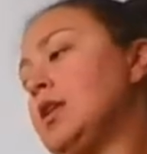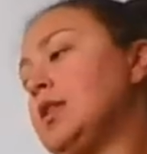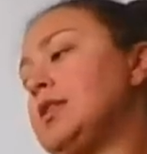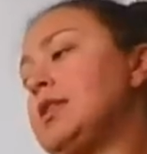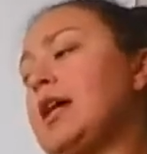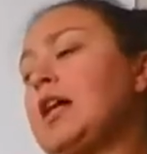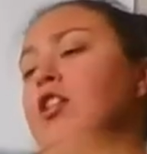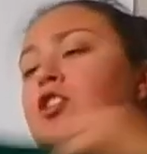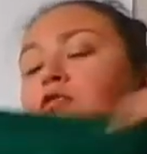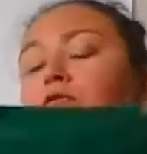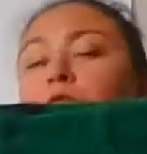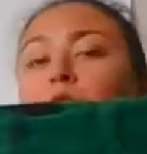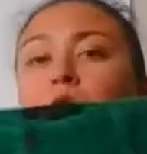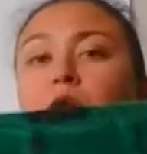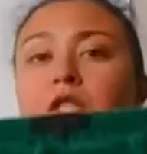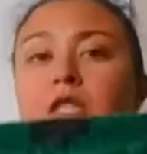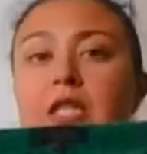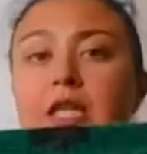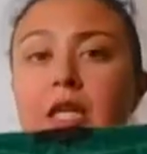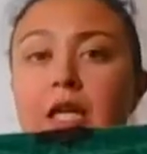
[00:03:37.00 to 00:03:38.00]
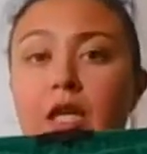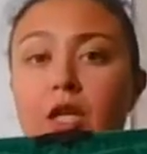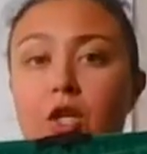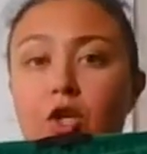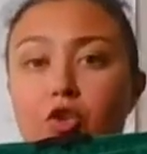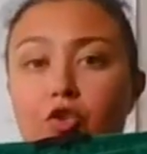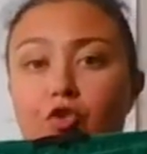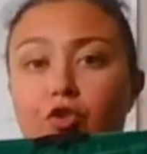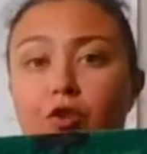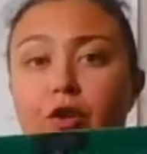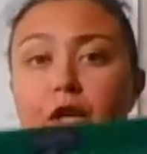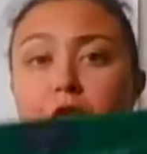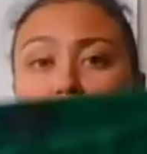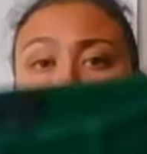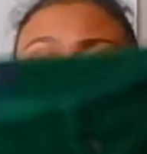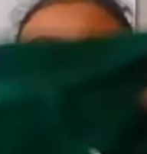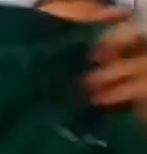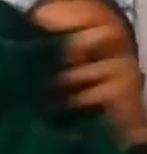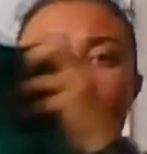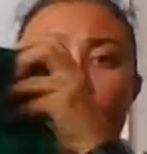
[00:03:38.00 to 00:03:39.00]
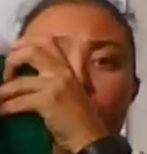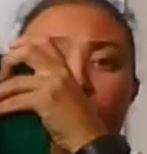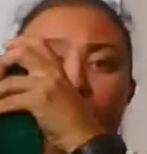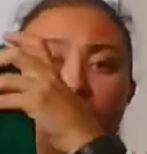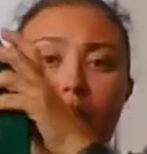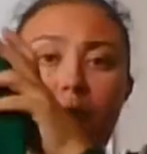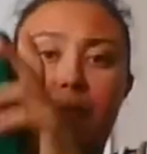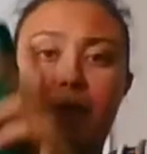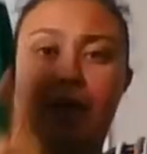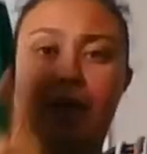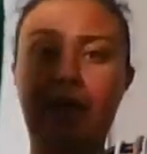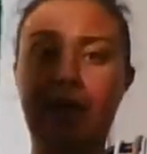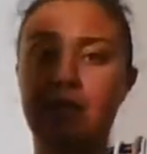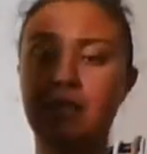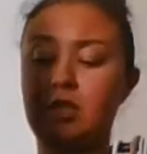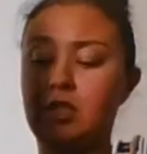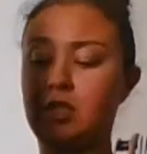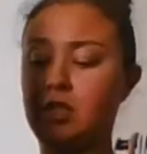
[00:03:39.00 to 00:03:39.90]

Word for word: size 14 green corduroy pants.